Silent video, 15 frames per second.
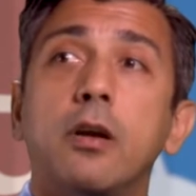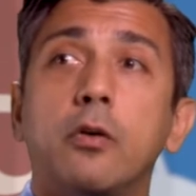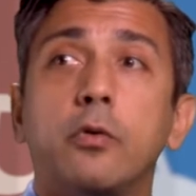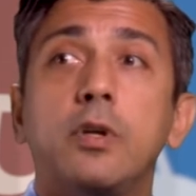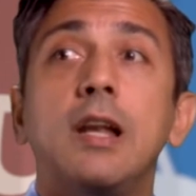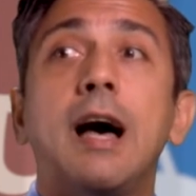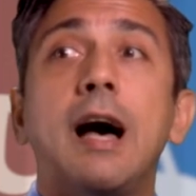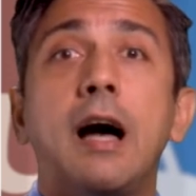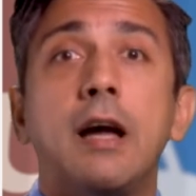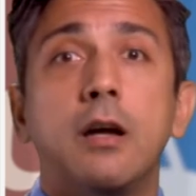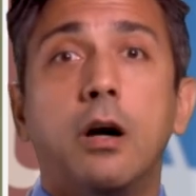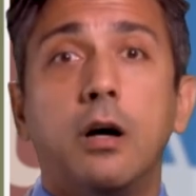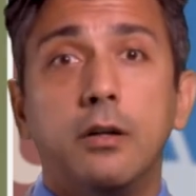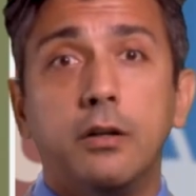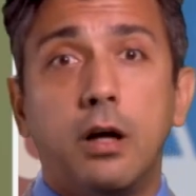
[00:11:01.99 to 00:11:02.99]
can rely
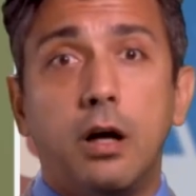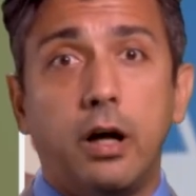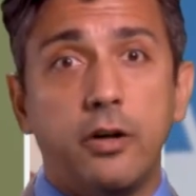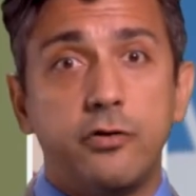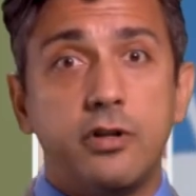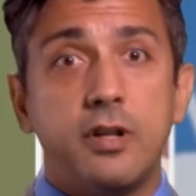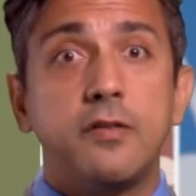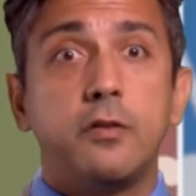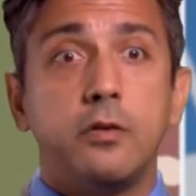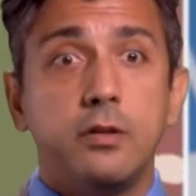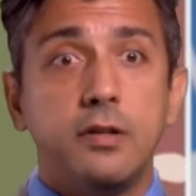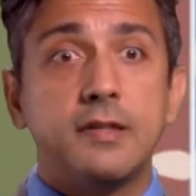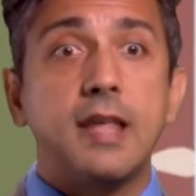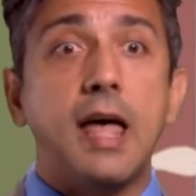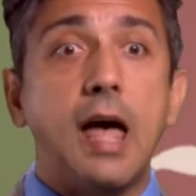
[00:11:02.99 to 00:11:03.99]
on knowledge that
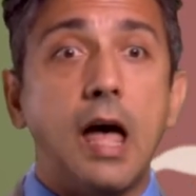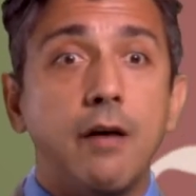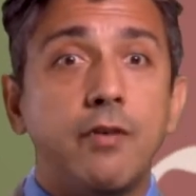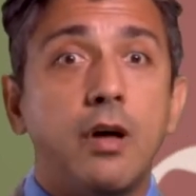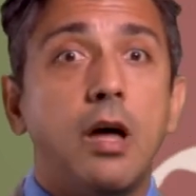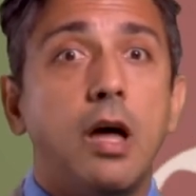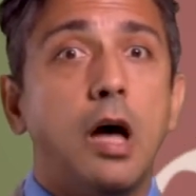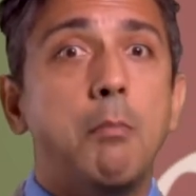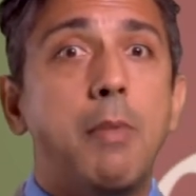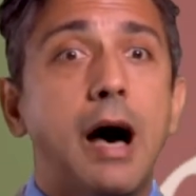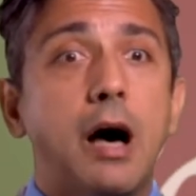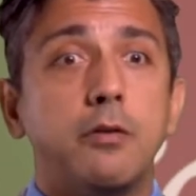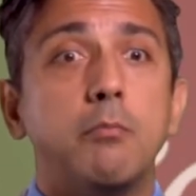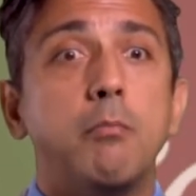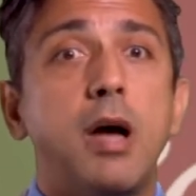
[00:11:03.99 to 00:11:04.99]
students have
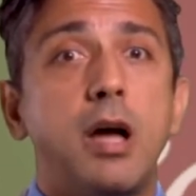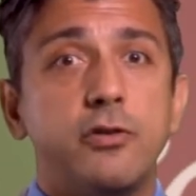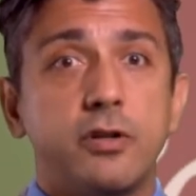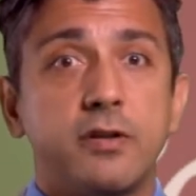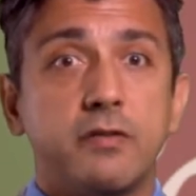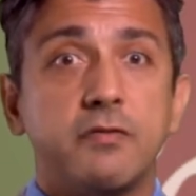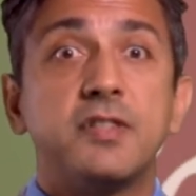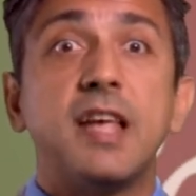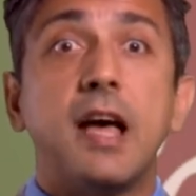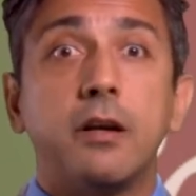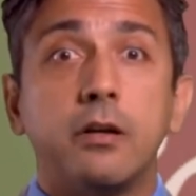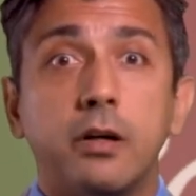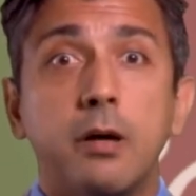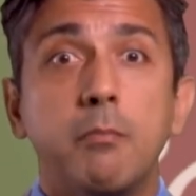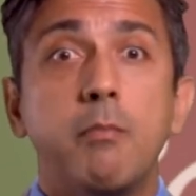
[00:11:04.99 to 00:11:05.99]
about measures of
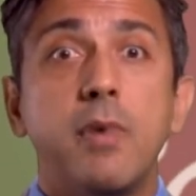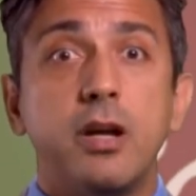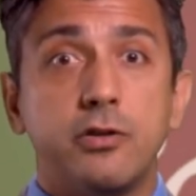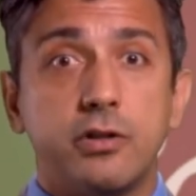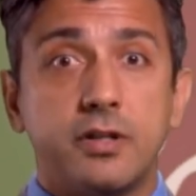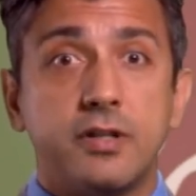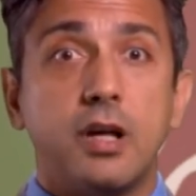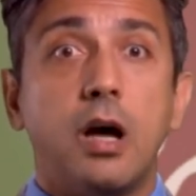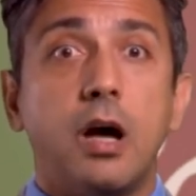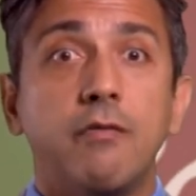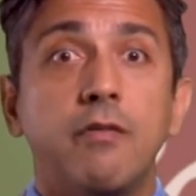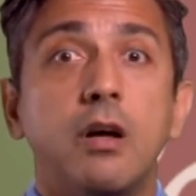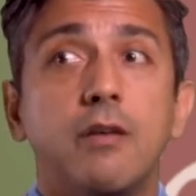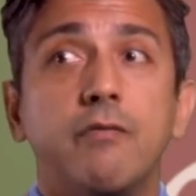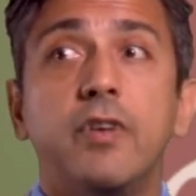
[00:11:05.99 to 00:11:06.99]
center and measures
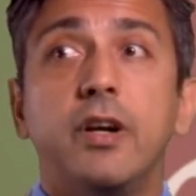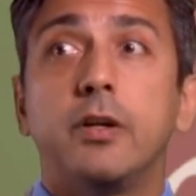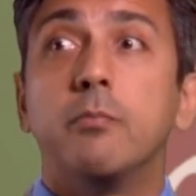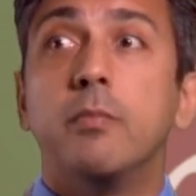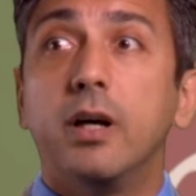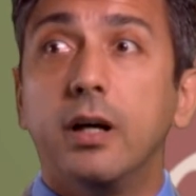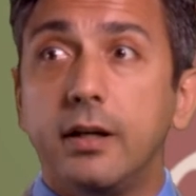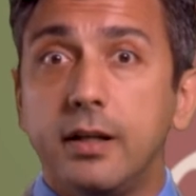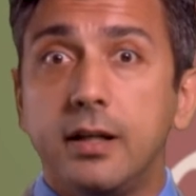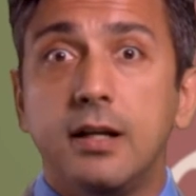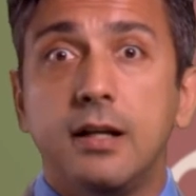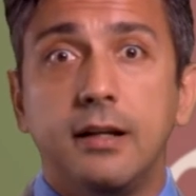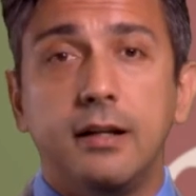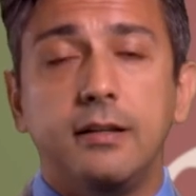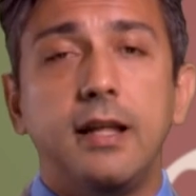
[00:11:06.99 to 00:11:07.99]
of variability,
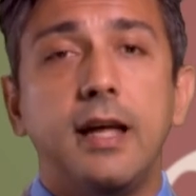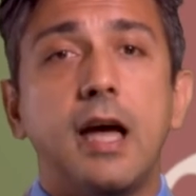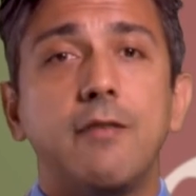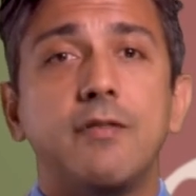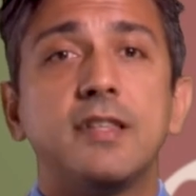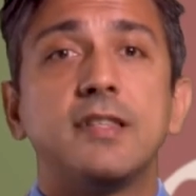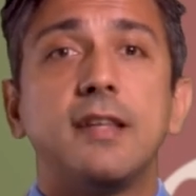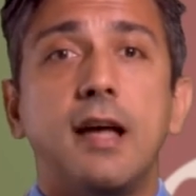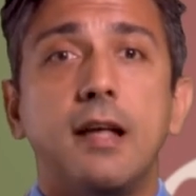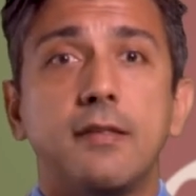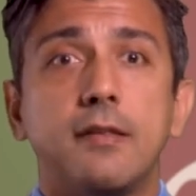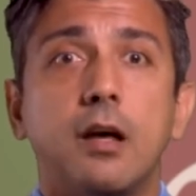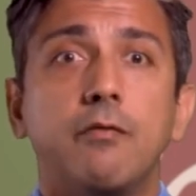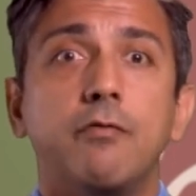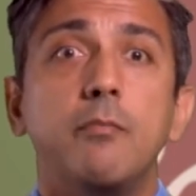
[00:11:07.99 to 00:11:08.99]
that they have a
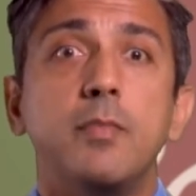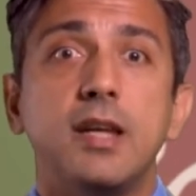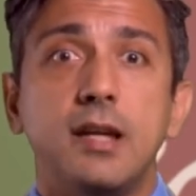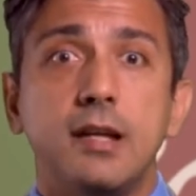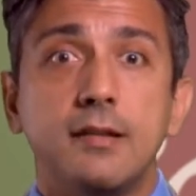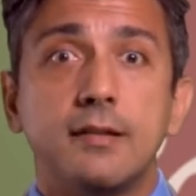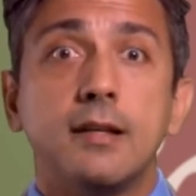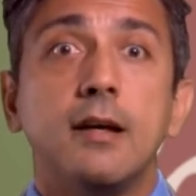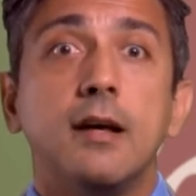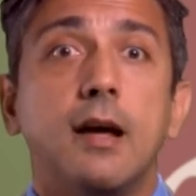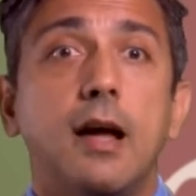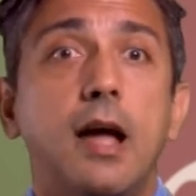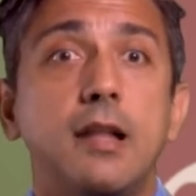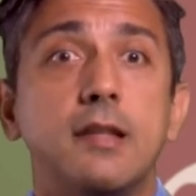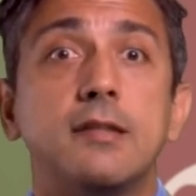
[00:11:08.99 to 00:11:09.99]
sense of means
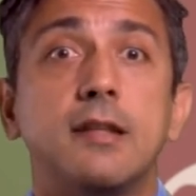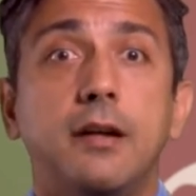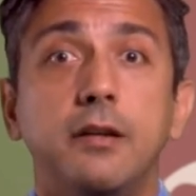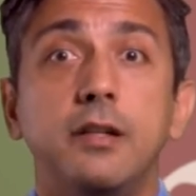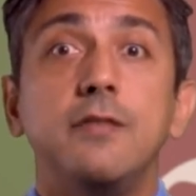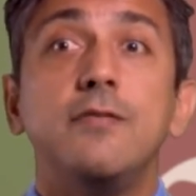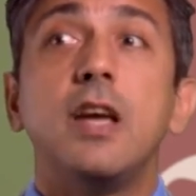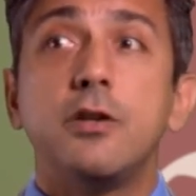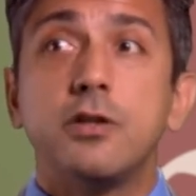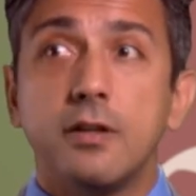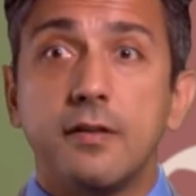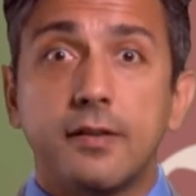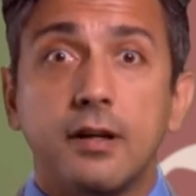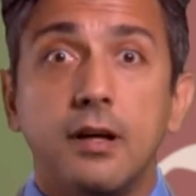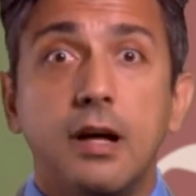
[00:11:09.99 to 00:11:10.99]
and standard
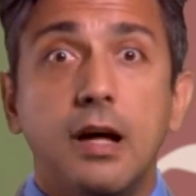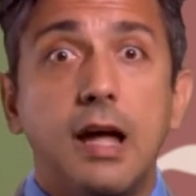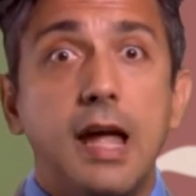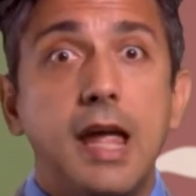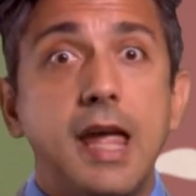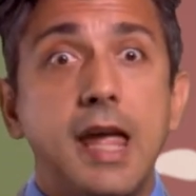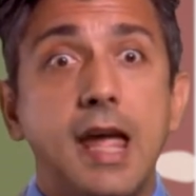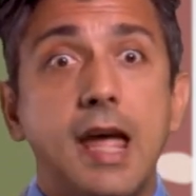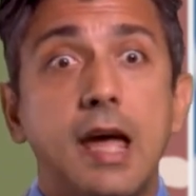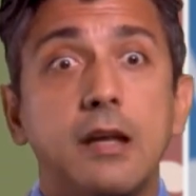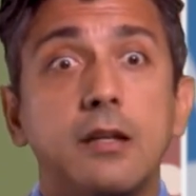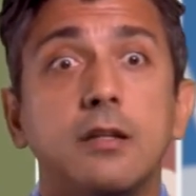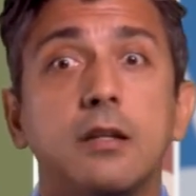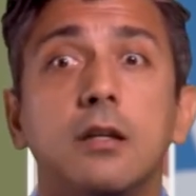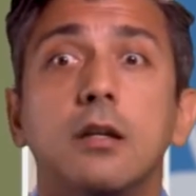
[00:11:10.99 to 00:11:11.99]
deviations.
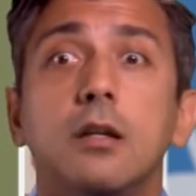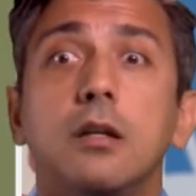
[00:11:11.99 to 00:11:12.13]
And